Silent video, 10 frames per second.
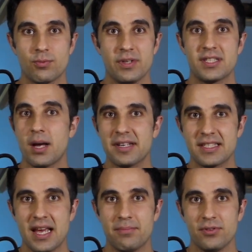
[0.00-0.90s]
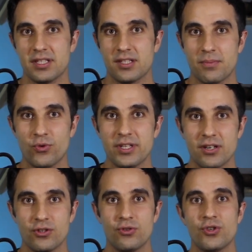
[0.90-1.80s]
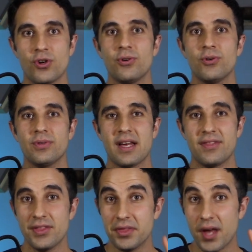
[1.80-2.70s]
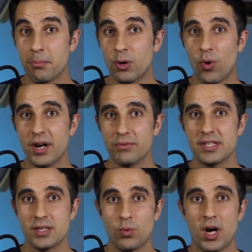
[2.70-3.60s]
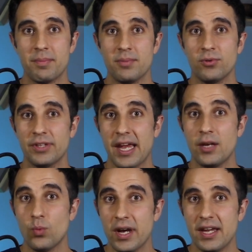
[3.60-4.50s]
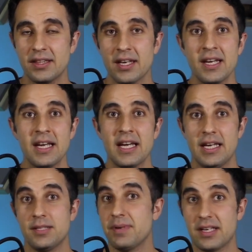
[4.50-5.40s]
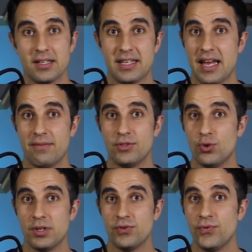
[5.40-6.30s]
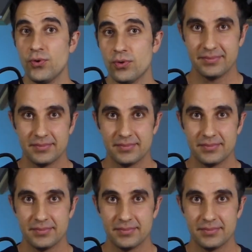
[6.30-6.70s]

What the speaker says: with some examples and some research to show you that the number one reason why people gain weight is because they have too much food.